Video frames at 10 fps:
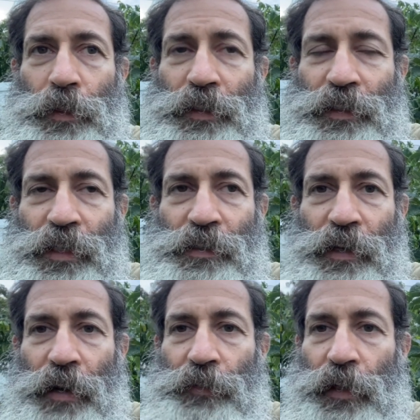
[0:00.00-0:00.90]

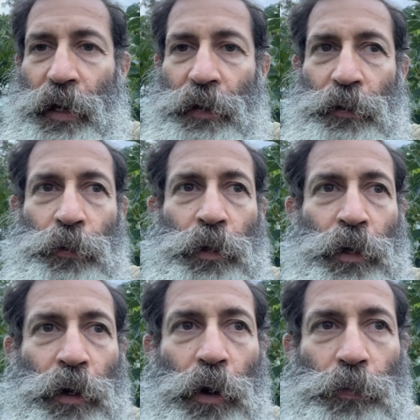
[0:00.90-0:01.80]
mid-season avocado,
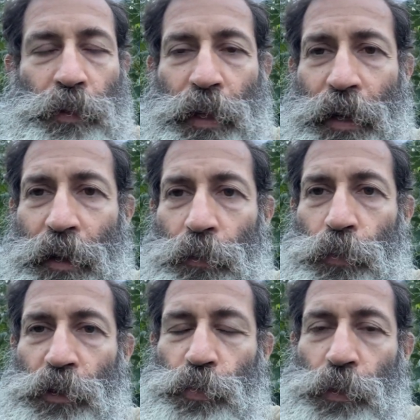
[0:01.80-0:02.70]
over there,
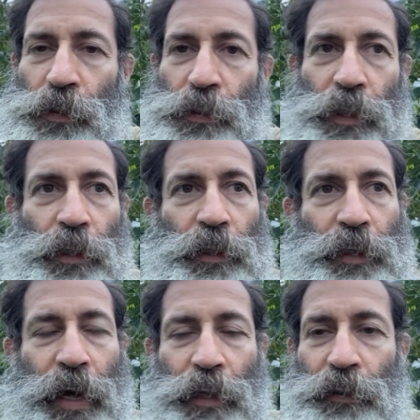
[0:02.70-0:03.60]
which was the
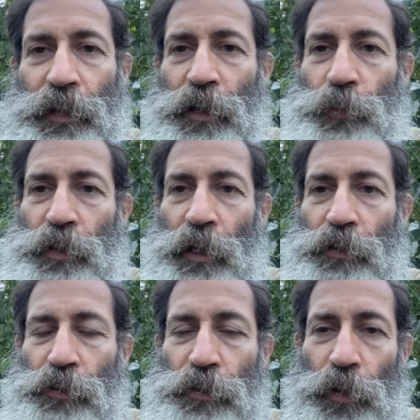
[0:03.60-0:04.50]
Catalina, which I
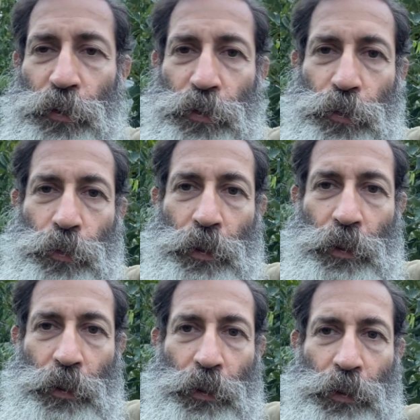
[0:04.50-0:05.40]
just showed you.
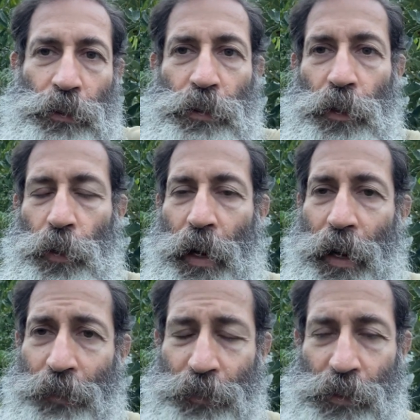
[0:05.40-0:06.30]
So
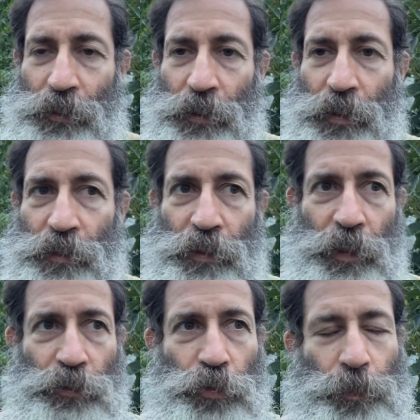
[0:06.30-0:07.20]
obviously there's an
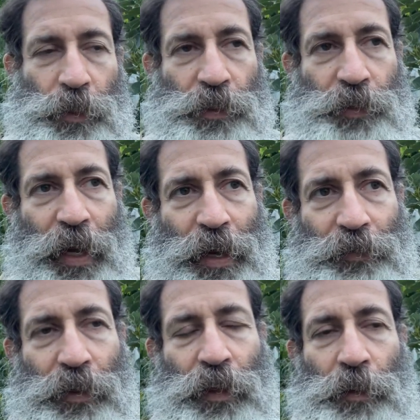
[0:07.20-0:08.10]
issue because if I have
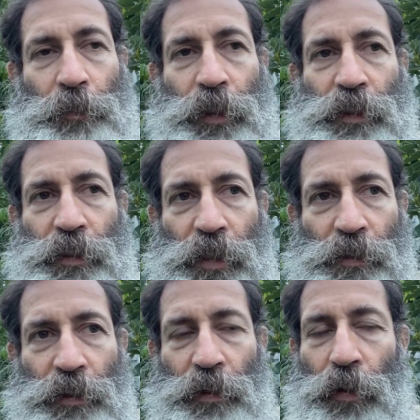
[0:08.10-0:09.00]
a
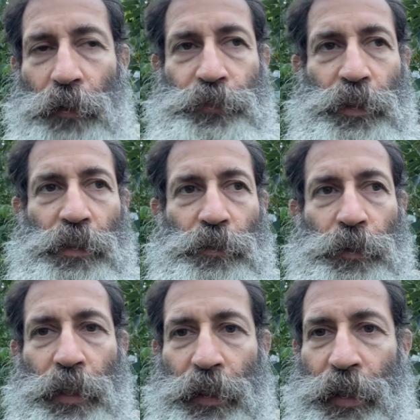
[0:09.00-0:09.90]
mid-season, off-season
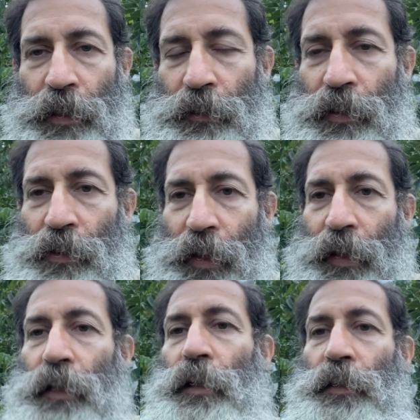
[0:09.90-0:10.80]
with that Catalina, I
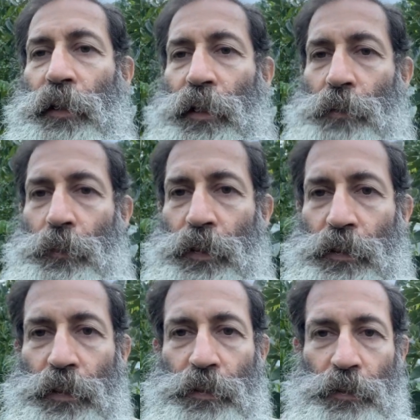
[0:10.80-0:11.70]
got nothing in the
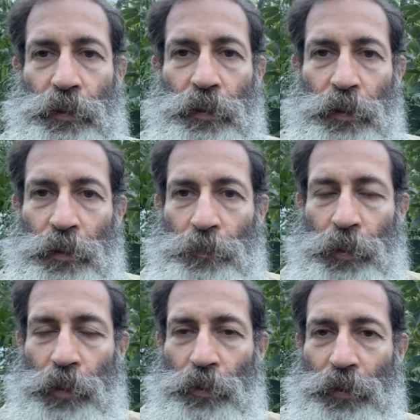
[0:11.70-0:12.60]
mid-season,
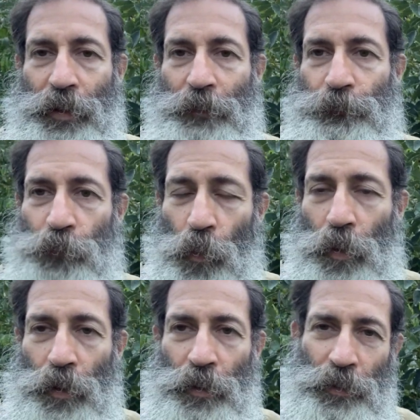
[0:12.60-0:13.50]
but I already got
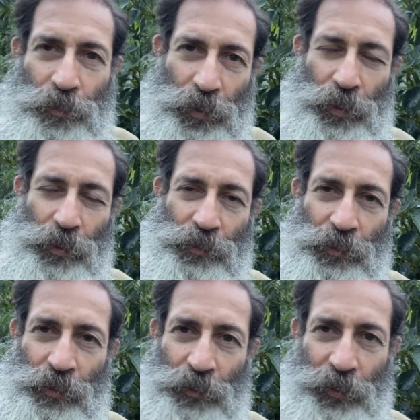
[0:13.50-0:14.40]
four things
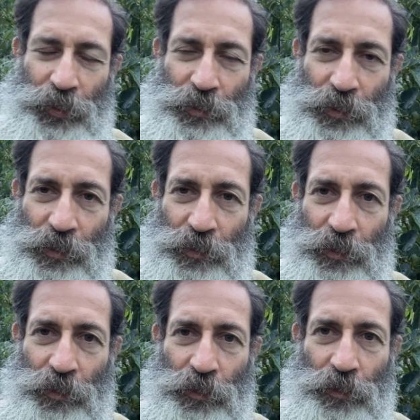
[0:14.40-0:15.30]
in the late season.